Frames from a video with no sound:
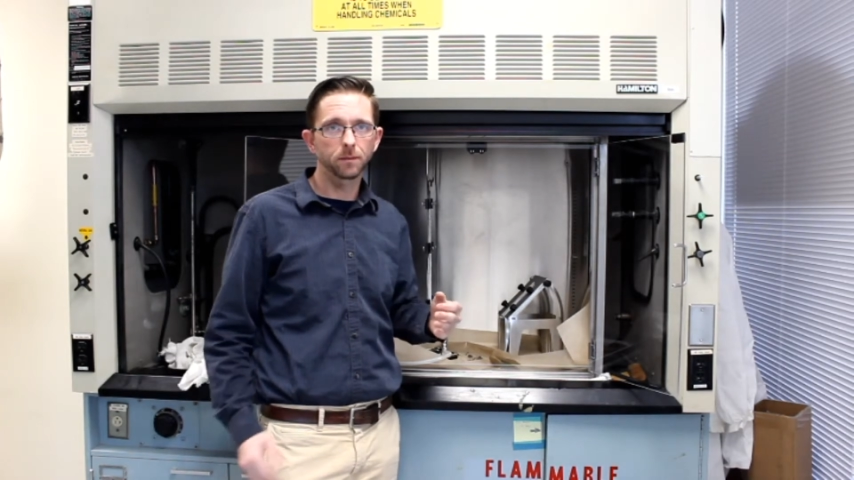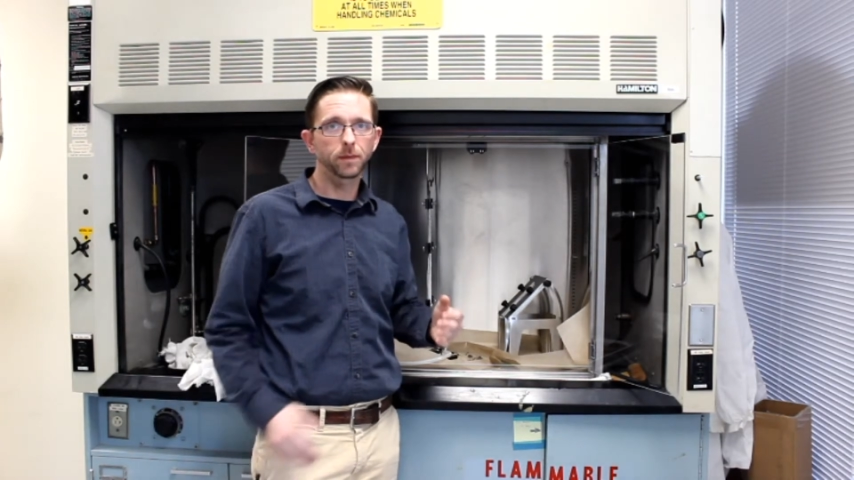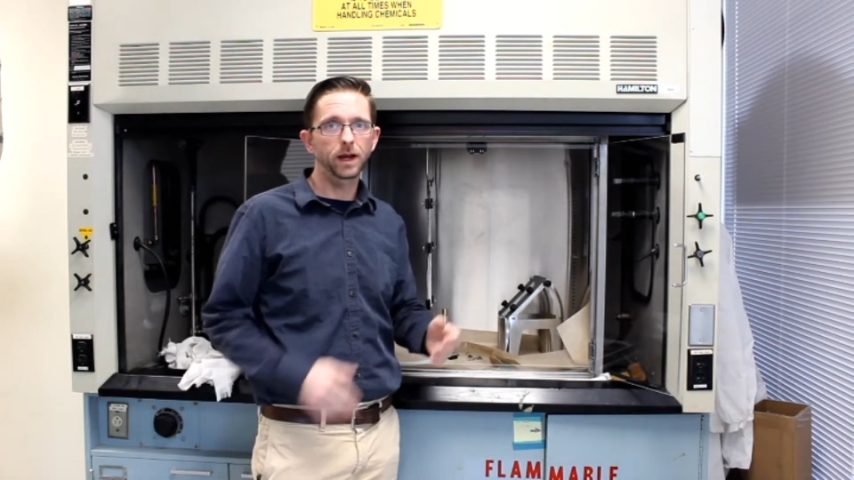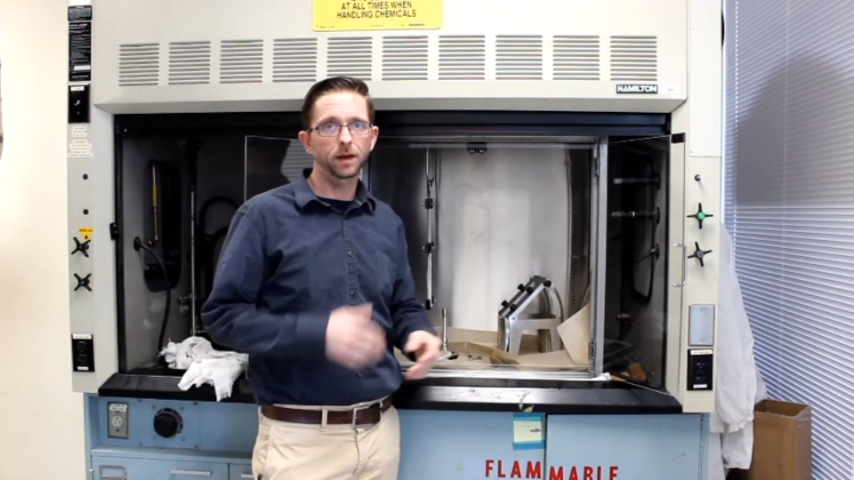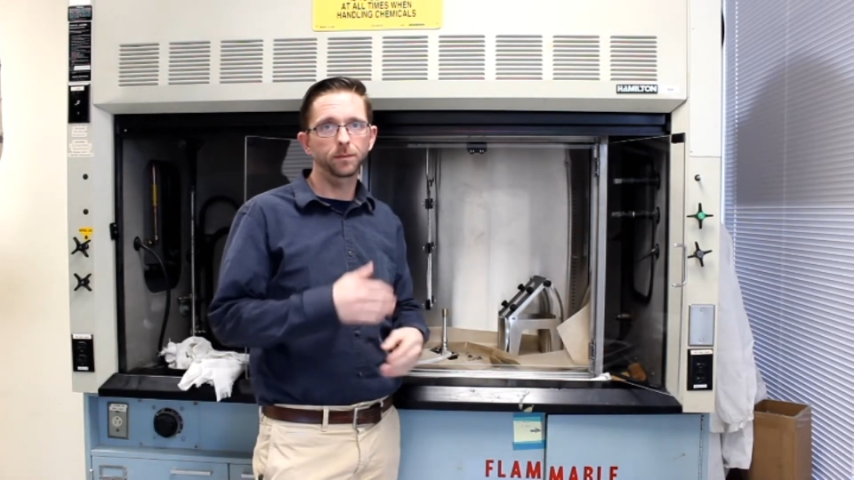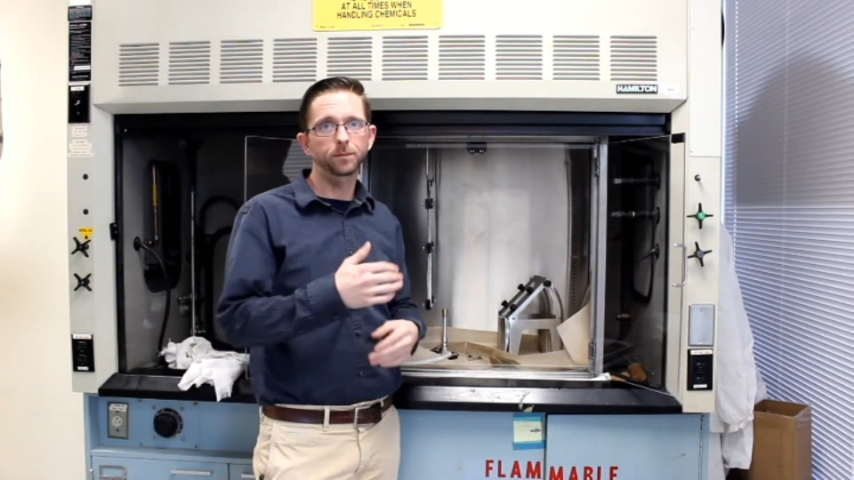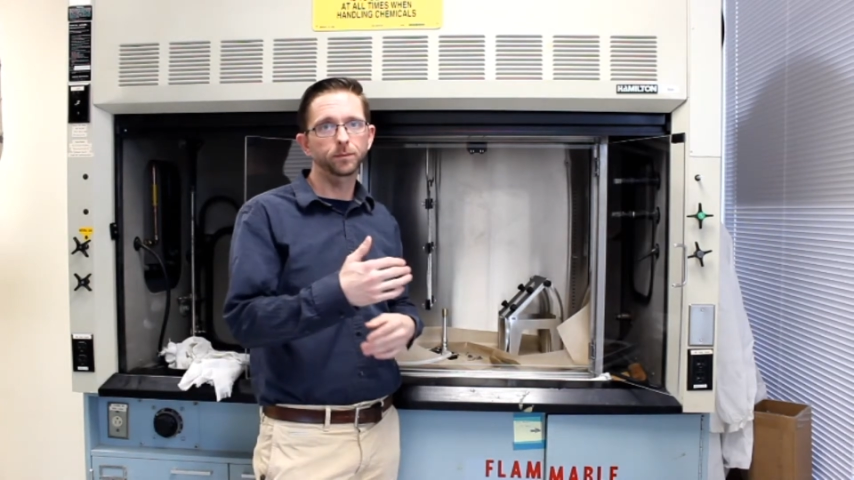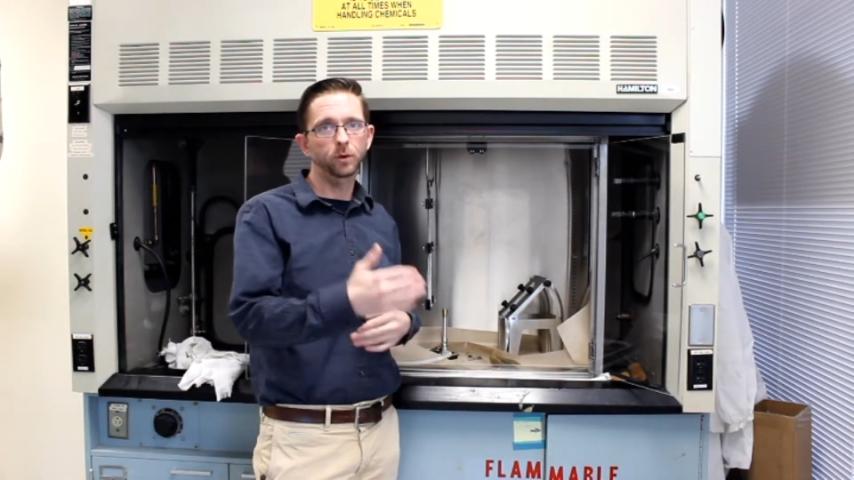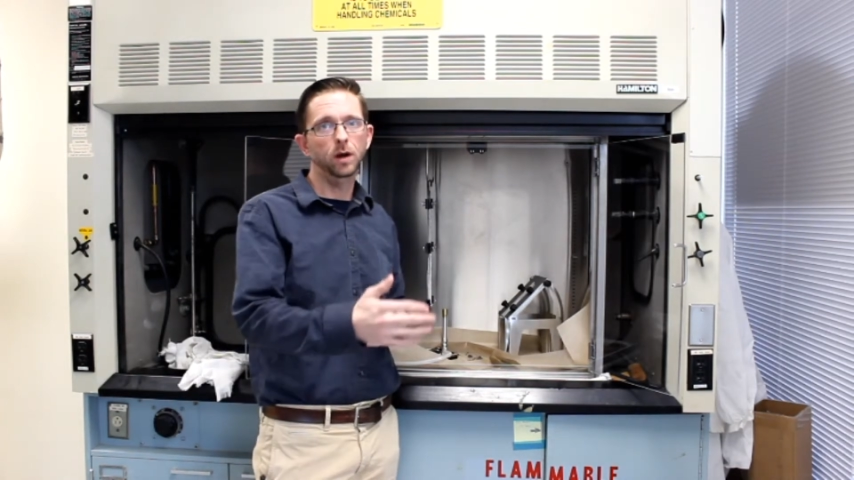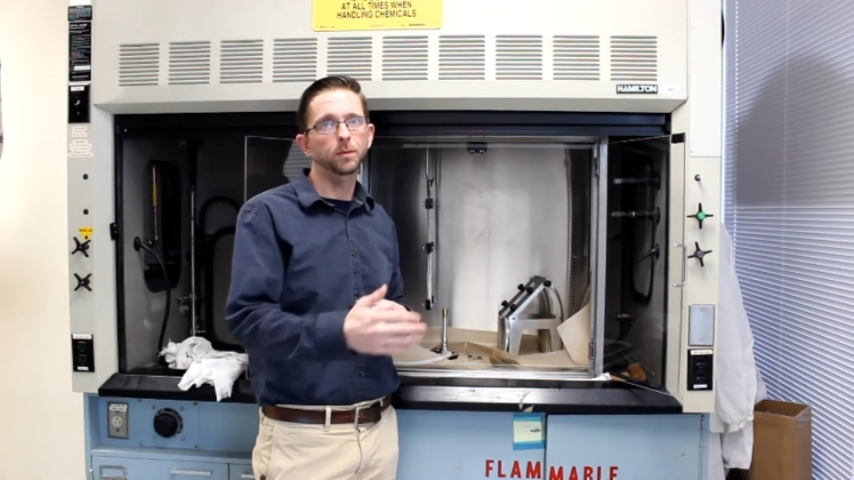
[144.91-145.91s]
bad
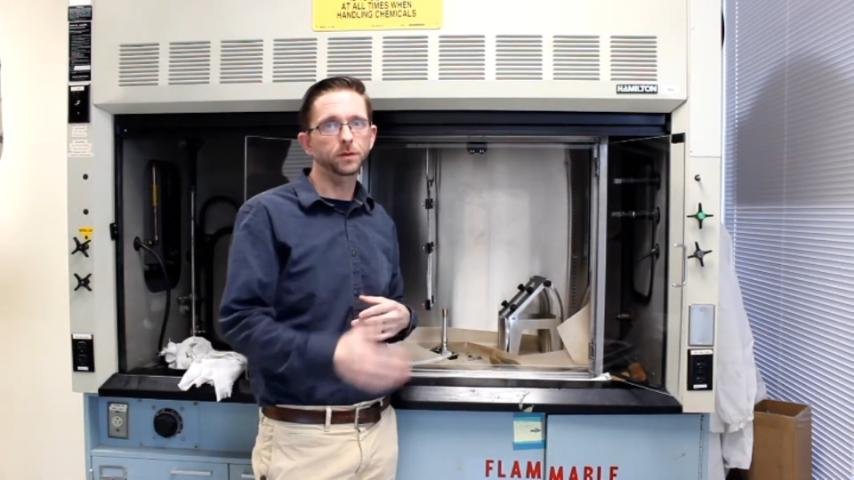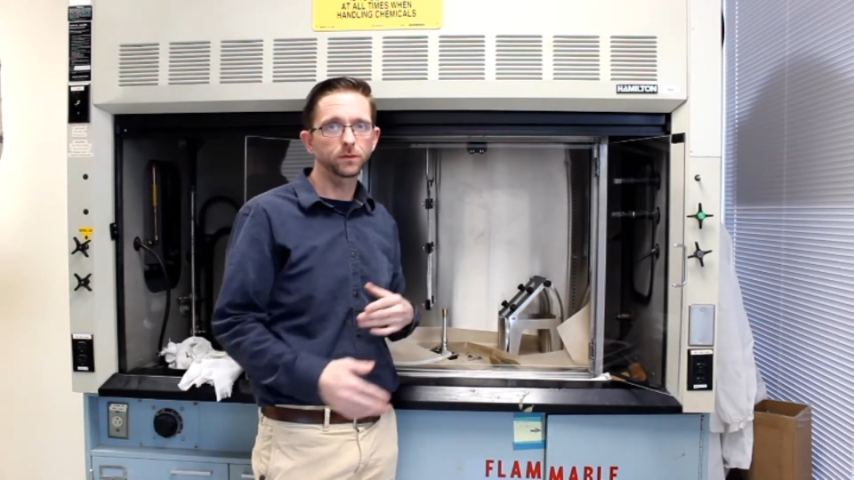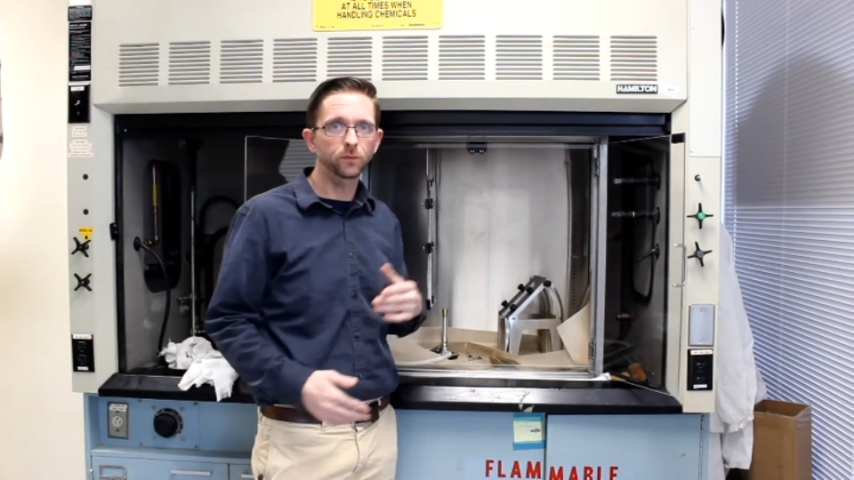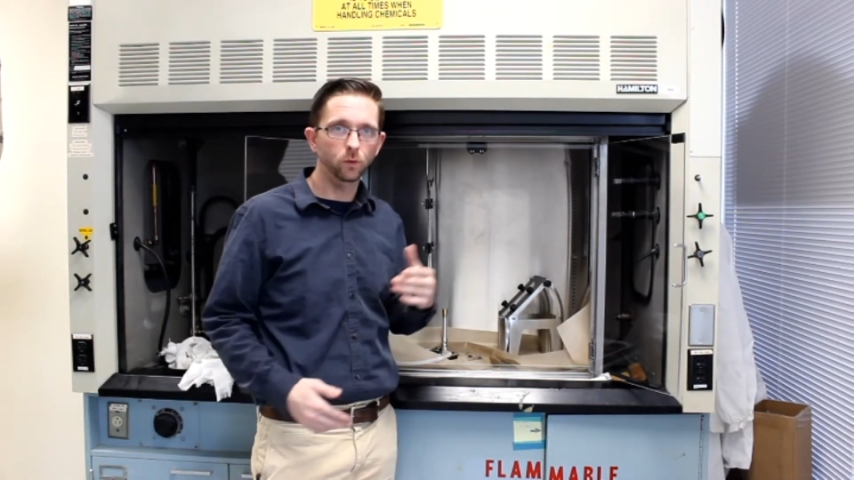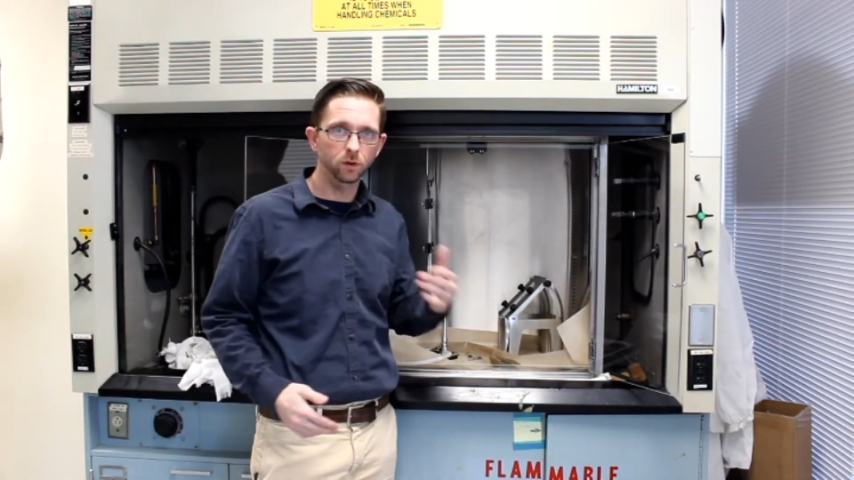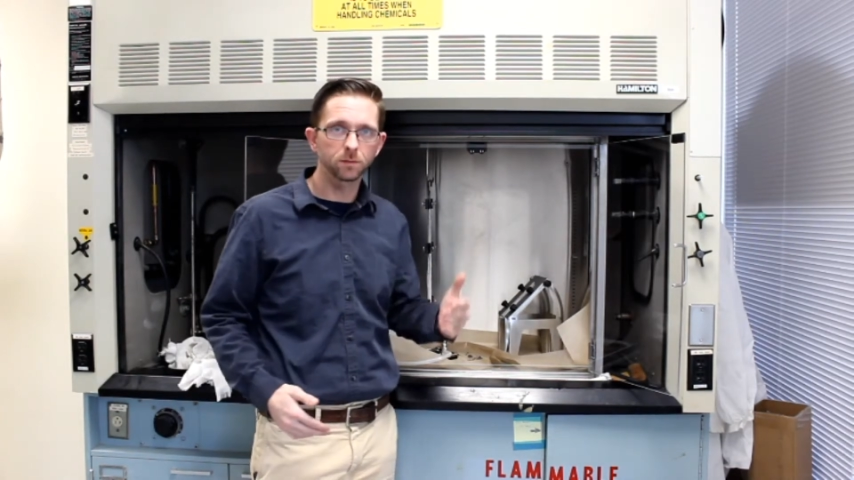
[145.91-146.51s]
property for